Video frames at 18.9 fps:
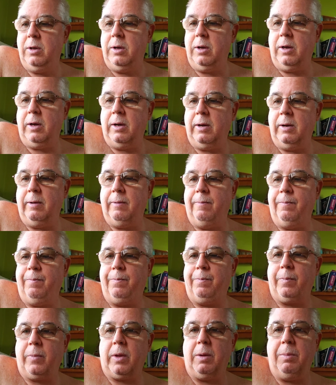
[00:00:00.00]
um,
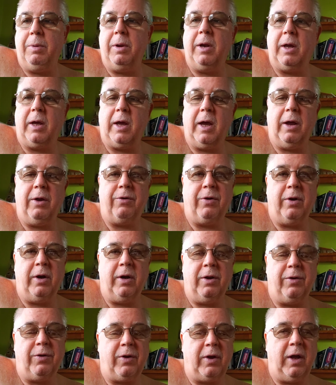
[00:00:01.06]
communication
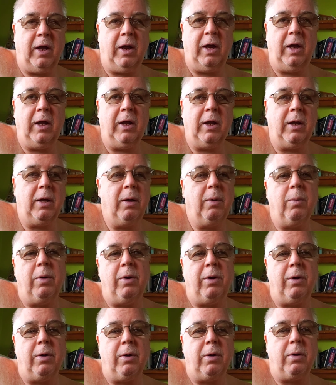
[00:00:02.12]
is key when
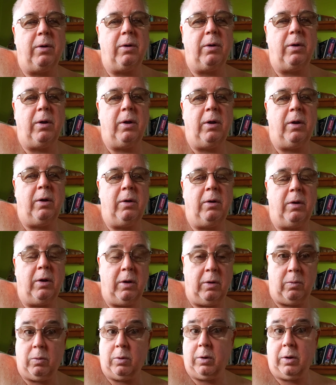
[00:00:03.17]
you're in,
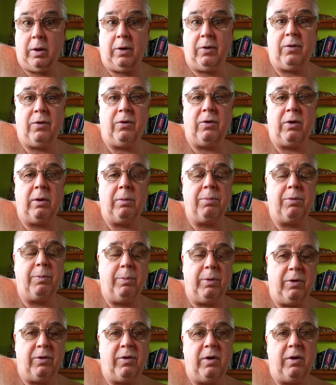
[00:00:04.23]
in relationships,
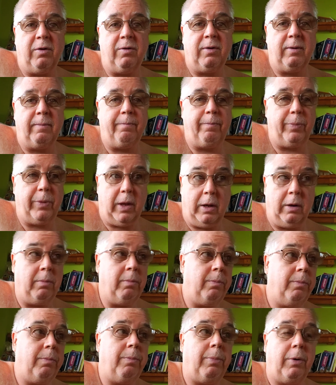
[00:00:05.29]
business
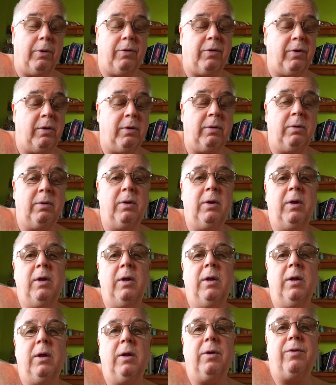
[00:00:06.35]
and personal.
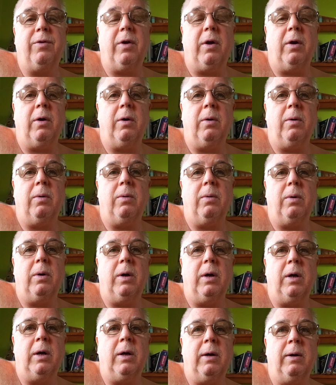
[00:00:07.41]
So
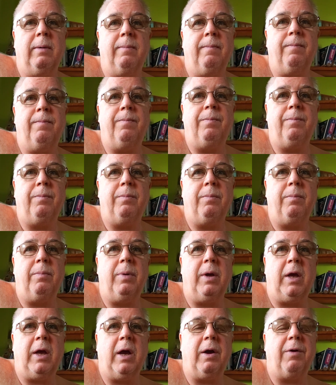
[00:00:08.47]
um,
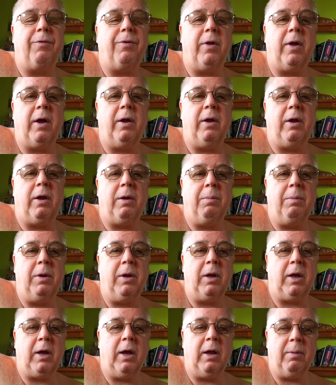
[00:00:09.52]
be careful how you
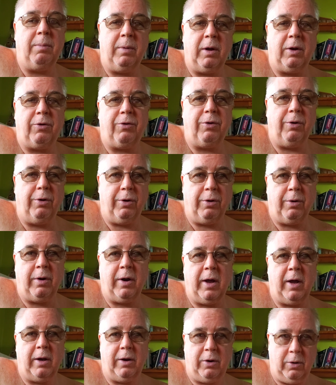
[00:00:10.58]
communicate. Make sure you're
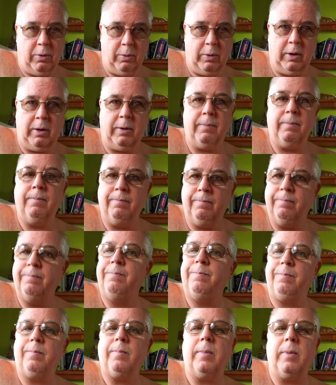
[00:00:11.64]
not doing
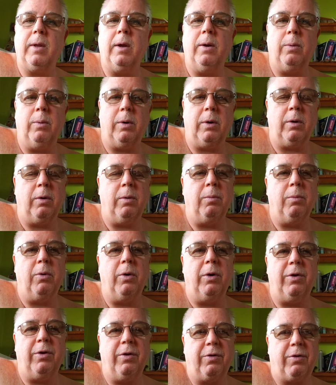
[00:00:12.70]
what
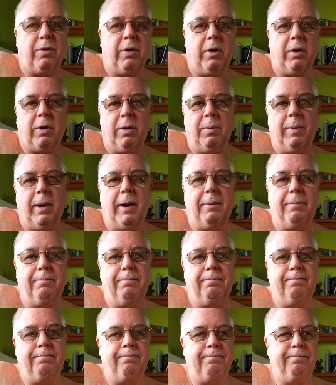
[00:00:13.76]
Homeboy just talked about.